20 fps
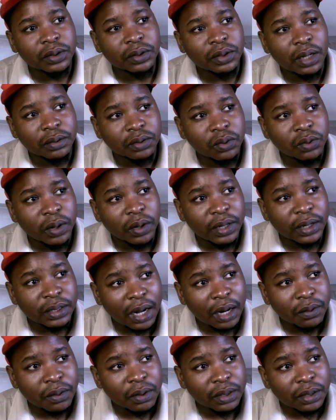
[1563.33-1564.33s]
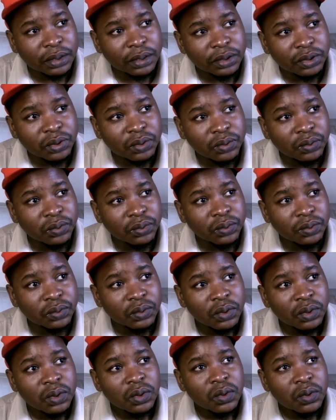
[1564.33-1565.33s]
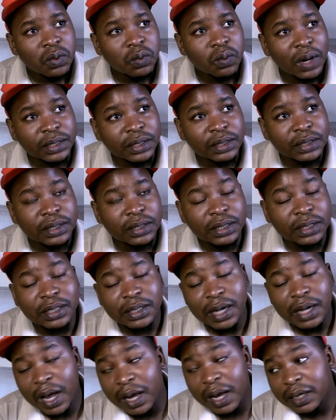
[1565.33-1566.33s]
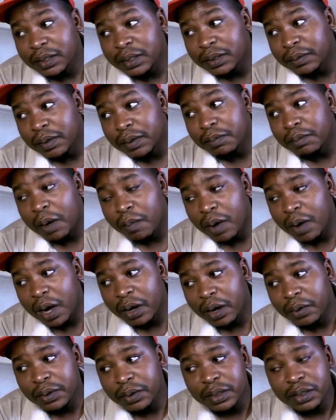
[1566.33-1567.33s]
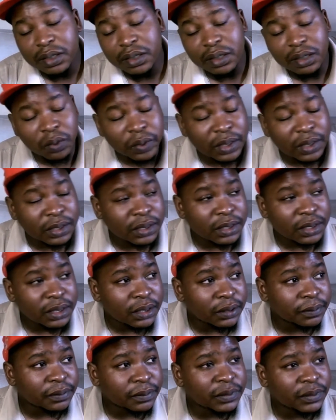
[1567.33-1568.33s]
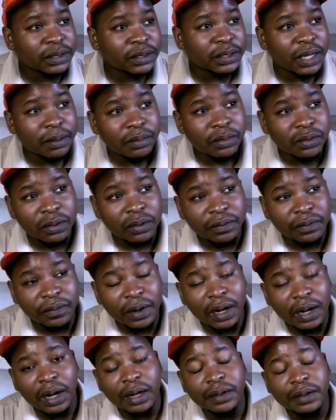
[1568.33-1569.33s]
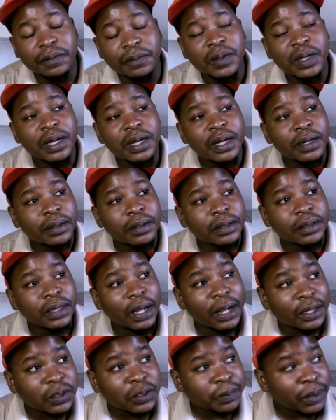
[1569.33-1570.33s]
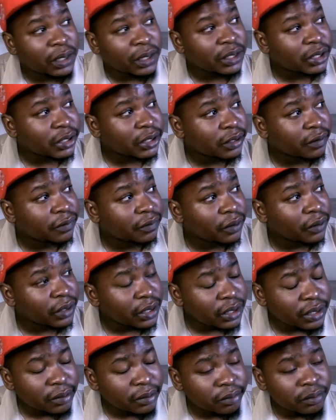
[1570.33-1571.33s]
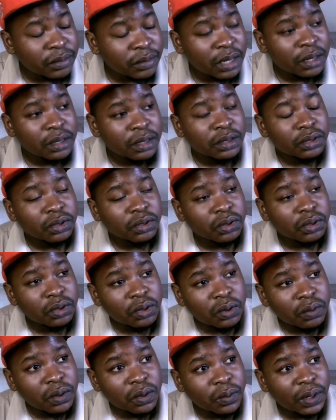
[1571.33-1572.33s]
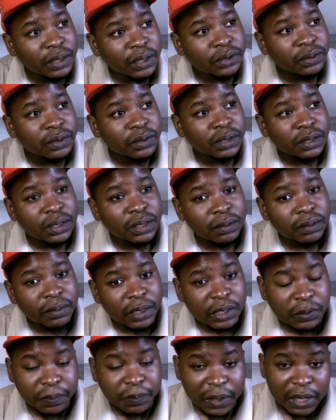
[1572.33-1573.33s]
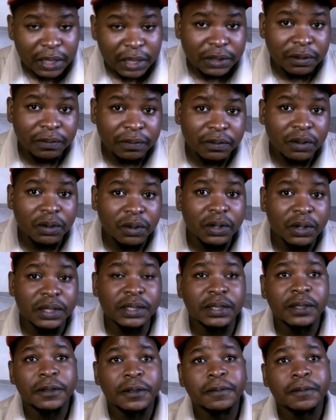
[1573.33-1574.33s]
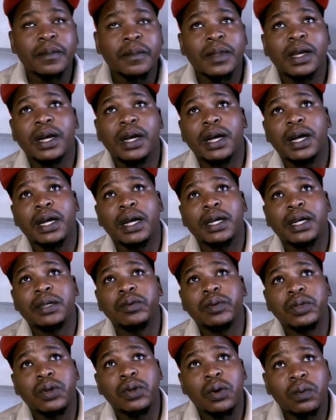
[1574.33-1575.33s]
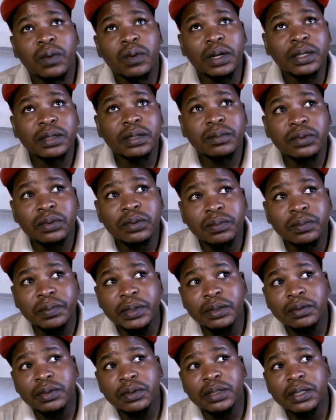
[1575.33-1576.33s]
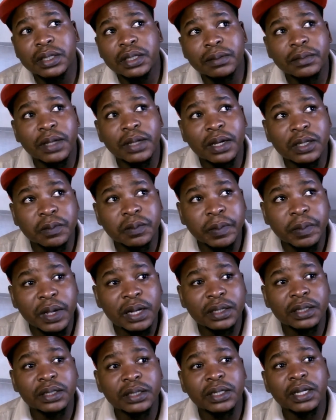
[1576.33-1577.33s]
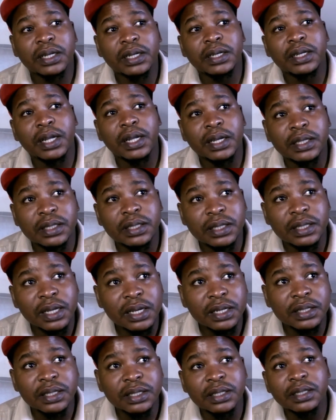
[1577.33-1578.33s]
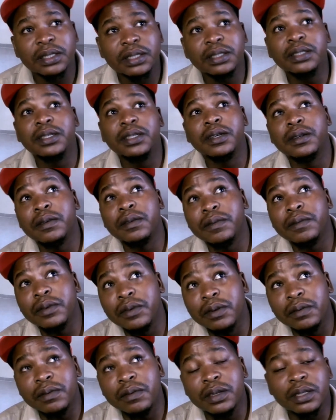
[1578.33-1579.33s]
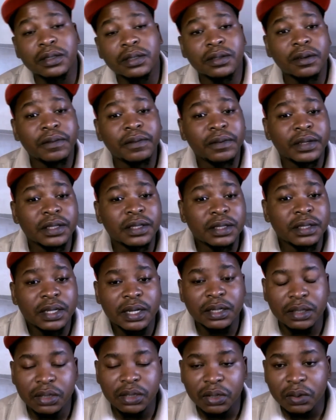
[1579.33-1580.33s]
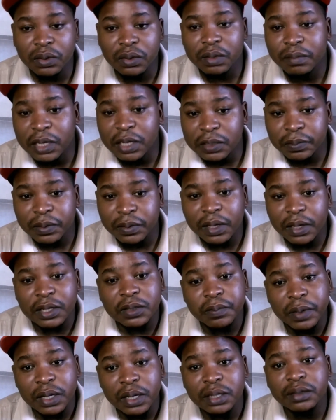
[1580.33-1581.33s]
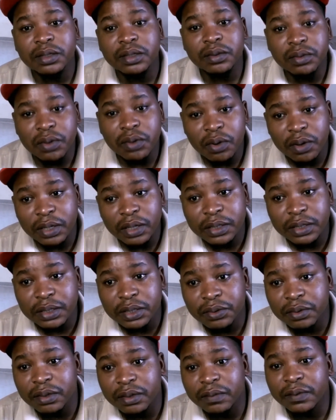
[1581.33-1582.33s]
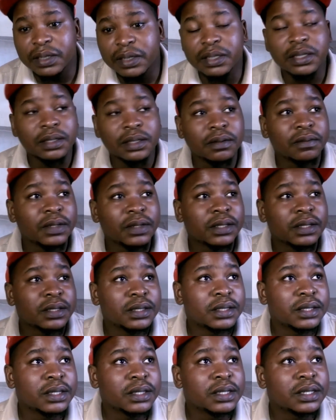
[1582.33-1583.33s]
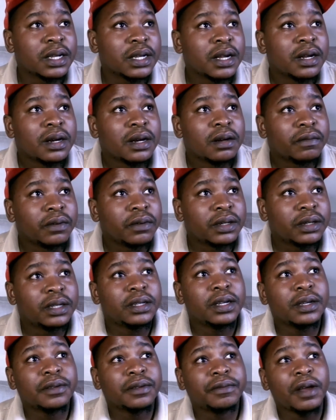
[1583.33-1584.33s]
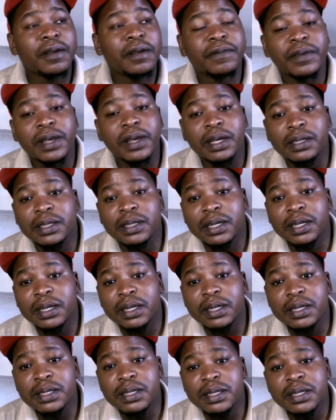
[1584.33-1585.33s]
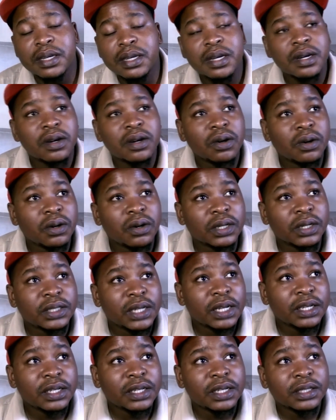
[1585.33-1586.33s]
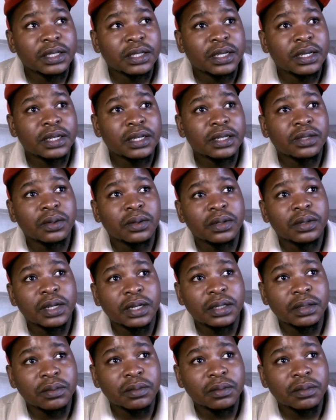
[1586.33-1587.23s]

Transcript: according to what this guy Babalo is requesting in terms of expulsion for him. So we want to see him expelled, of course. We don't want him to see him expelled and then next year is in the University of Free State. No, he must be expelled in all these universities for the next 5 years at least, or 10 years at least, so that